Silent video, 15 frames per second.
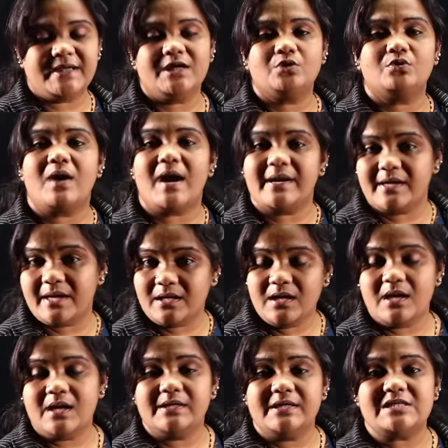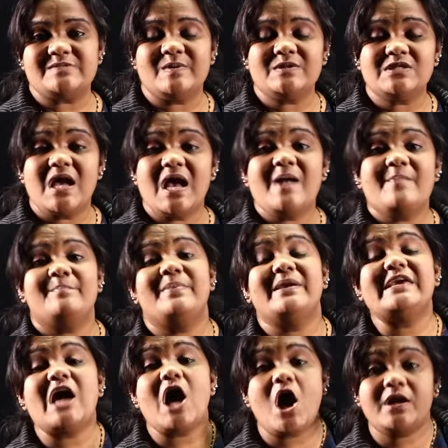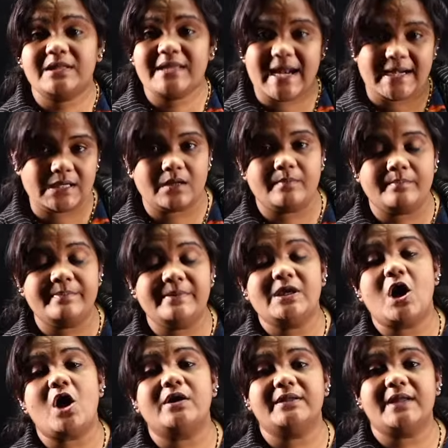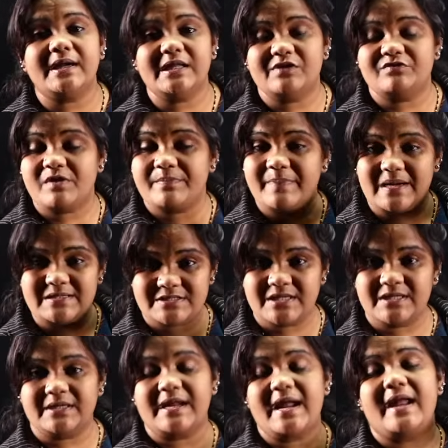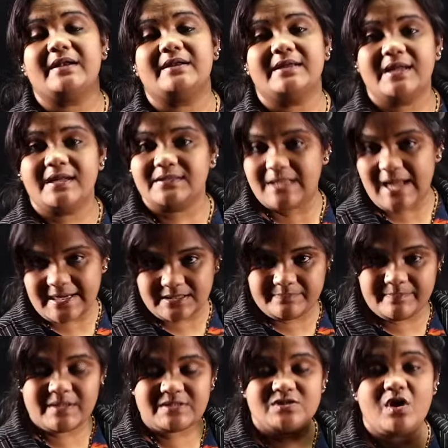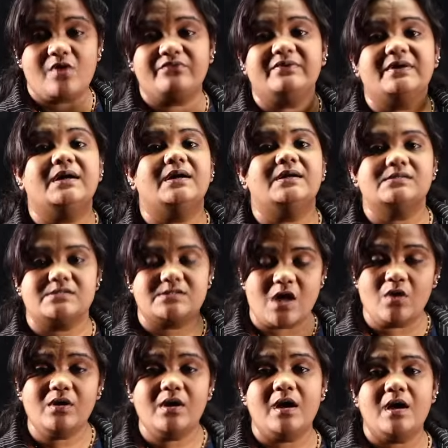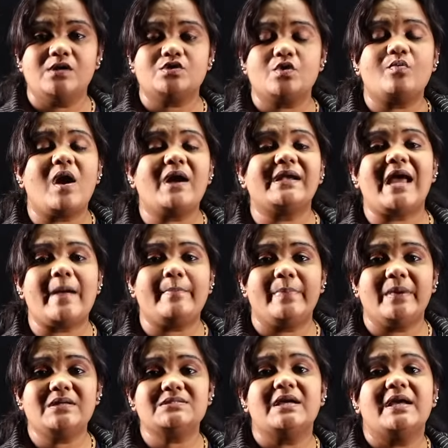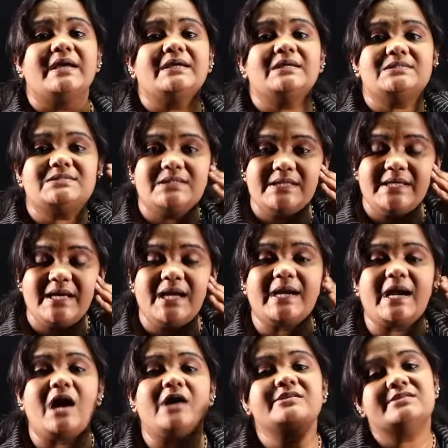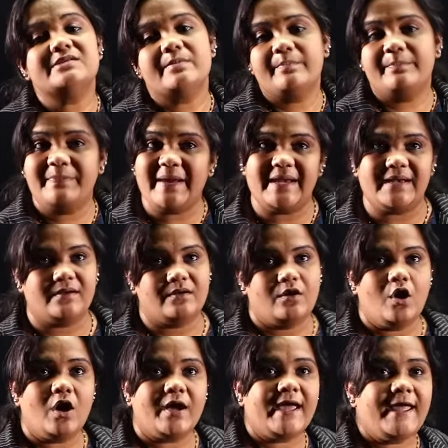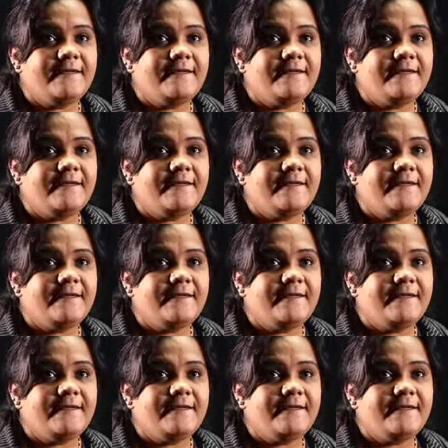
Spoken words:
to 100 decibels. Beyond that, if a person can hear that much of a sound, so what happens? His ear cause pain. Okay.